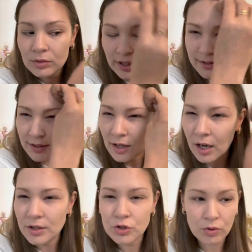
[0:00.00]
like to
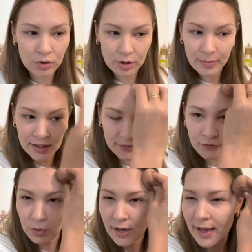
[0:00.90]
contour my
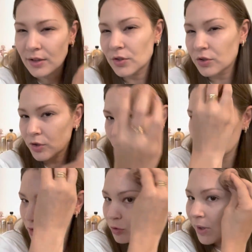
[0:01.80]
forehead too
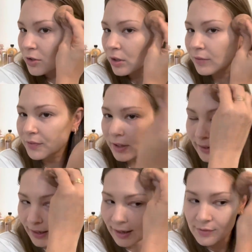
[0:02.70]
much. I don't feel like
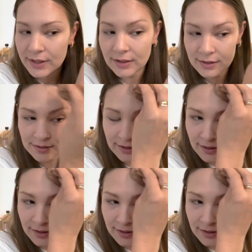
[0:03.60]
I have like a